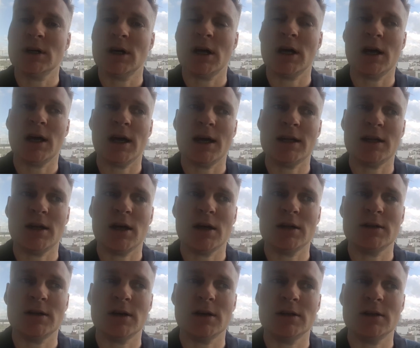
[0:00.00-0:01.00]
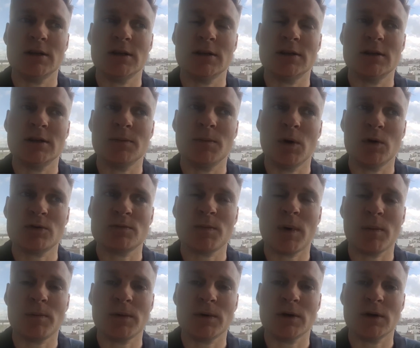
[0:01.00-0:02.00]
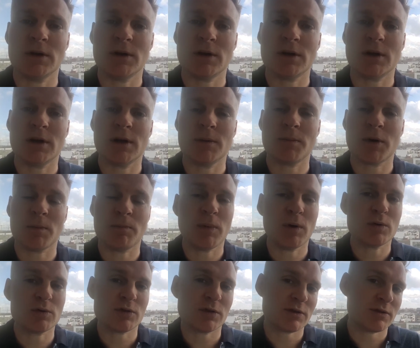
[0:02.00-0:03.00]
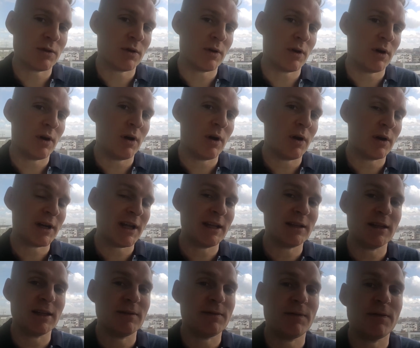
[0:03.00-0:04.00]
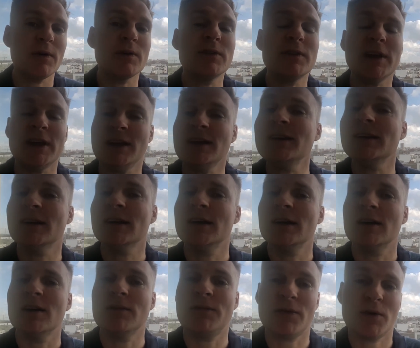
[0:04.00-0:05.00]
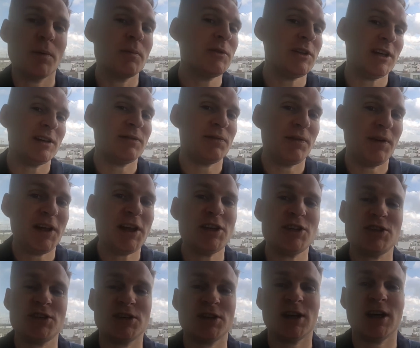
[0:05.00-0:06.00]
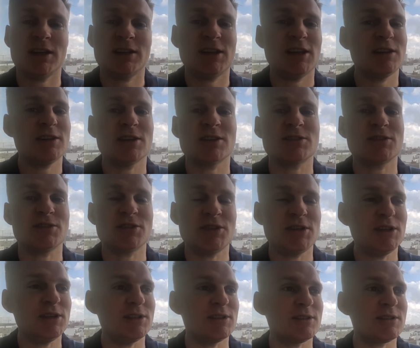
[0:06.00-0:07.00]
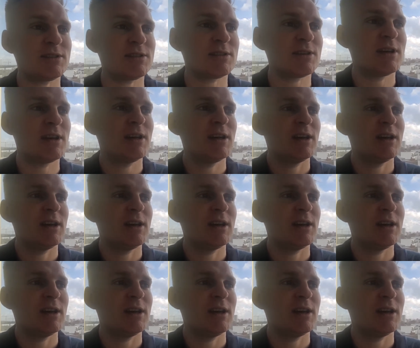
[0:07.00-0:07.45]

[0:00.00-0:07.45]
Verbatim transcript: uh, and the, the, the, the, most popular uh, proposals are, are getting funding from the inflation. I think that's genius,